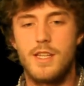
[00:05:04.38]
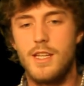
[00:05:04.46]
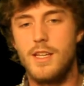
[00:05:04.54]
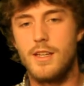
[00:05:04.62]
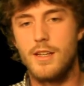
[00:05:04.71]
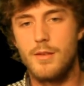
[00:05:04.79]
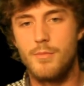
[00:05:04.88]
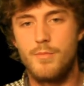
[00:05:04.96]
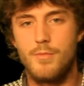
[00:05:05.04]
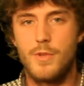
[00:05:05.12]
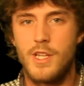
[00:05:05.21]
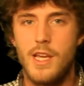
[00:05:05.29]
the
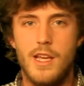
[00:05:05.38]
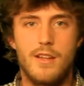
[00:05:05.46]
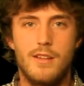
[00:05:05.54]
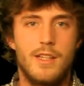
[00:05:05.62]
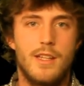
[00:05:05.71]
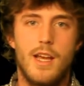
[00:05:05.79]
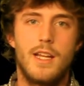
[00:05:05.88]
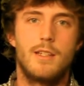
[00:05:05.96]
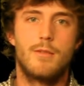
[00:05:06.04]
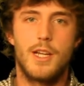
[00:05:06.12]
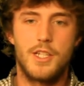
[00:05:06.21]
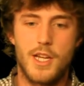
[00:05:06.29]
kit in
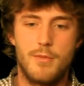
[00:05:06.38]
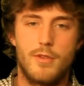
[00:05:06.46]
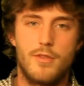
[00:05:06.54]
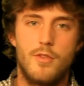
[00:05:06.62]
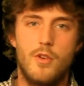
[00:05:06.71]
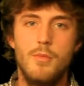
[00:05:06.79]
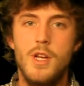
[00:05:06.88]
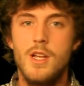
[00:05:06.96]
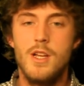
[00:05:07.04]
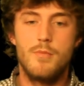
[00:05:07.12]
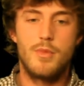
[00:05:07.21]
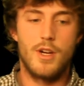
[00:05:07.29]
any way, shape or form,
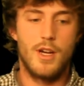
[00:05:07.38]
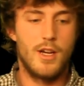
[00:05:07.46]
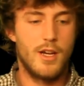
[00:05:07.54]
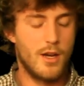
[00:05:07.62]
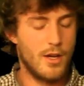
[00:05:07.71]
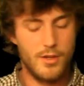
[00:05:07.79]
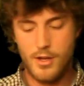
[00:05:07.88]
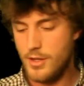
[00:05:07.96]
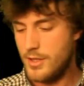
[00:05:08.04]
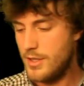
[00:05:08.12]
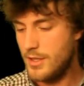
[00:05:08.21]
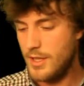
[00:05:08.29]
but I
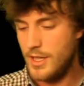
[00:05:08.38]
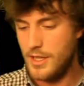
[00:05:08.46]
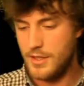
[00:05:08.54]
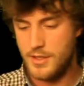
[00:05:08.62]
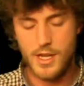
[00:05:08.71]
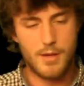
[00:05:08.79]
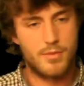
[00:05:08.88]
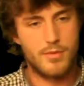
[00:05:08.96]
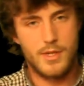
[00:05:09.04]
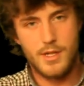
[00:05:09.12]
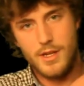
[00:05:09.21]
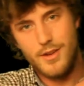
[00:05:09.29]
noticed that the zip
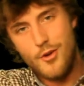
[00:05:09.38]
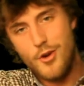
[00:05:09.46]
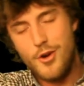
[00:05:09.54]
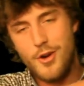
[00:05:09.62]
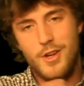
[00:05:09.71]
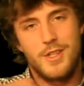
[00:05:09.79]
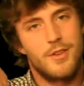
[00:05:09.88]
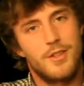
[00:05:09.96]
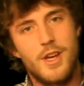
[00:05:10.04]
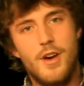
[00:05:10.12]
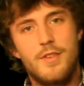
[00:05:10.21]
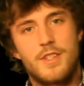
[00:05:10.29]
is on
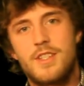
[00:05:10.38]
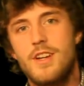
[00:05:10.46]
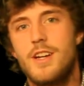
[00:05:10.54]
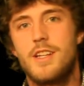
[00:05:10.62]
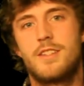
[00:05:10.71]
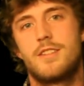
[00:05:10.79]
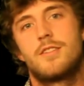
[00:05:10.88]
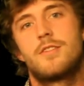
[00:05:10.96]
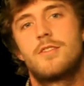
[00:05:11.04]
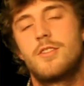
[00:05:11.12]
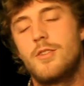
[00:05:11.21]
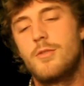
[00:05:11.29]
the other side
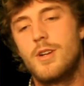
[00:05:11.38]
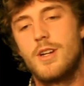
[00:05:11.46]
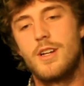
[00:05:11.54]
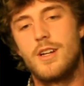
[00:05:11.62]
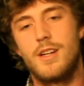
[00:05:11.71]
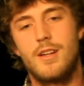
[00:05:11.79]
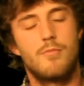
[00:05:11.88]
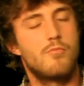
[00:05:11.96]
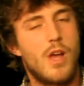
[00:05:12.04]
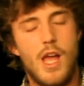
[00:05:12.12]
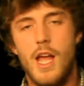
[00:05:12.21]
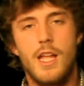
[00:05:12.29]
to
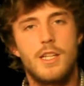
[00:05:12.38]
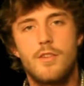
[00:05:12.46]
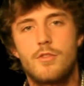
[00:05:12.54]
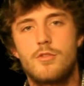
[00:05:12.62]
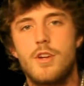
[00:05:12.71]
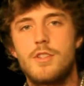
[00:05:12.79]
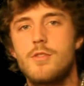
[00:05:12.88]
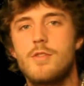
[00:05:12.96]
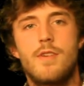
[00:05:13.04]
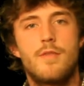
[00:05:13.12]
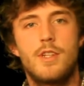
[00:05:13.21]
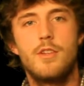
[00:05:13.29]
any other dry suit
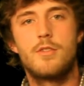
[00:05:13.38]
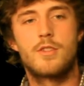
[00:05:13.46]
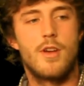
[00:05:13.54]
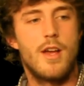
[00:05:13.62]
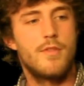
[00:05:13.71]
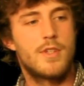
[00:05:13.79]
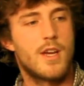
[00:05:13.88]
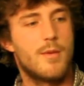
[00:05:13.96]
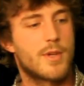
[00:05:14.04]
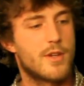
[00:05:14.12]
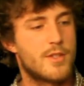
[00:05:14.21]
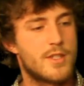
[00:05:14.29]
I've ever used. So every
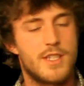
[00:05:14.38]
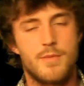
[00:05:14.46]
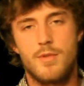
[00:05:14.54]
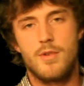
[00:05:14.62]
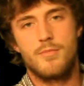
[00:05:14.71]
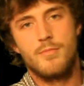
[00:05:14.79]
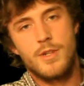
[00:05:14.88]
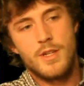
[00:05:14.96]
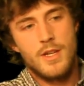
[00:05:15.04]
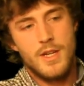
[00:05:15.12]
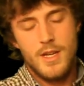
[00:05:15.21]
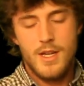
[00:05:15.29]
time I go to zip up
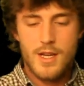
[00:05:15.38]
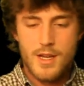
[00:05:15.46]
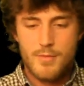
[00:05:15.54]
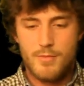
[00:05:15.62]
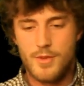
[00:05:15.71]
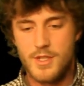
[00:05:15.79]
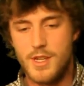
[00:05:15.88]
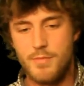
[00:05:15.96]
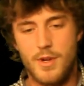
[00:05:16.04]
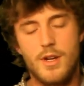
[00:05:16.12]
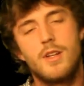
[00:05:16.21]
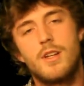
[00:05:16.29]
my
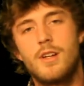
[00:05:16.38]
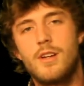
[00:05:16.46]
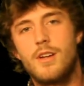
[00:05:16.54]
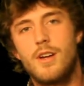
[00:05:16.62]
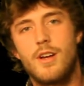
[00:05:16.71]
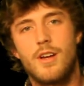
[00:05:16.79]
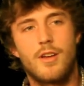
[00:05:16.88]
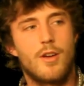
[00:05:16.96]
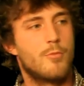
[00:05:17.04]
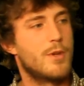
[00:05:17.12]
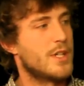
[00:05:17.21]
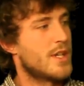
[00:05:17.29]
zipper,
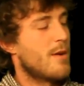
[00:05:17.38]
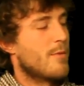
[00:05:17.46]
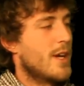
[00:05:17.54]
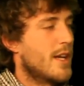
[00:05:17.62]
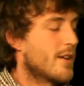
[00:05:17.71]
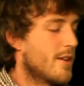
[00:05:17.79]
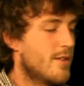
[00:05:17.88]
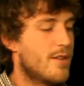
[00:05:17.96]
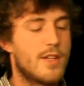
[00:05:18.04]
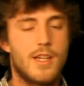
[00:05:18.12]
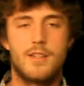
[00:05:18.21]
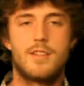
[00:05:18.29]
I'll reach that way and go,
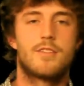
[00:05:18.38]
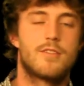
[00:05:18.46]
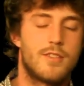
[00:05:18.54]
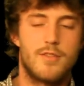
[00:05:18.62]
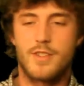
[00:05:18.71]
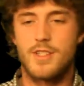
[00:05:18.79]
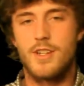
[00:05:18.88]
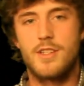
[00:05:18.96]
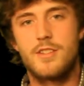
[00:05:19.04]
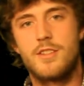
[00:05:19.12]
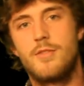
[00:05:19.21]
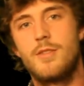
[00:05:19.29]
oh yeah, it's on the other
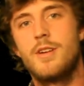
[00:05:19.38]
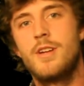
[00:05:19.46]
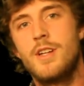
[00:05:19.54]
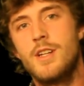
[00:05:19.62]
side. So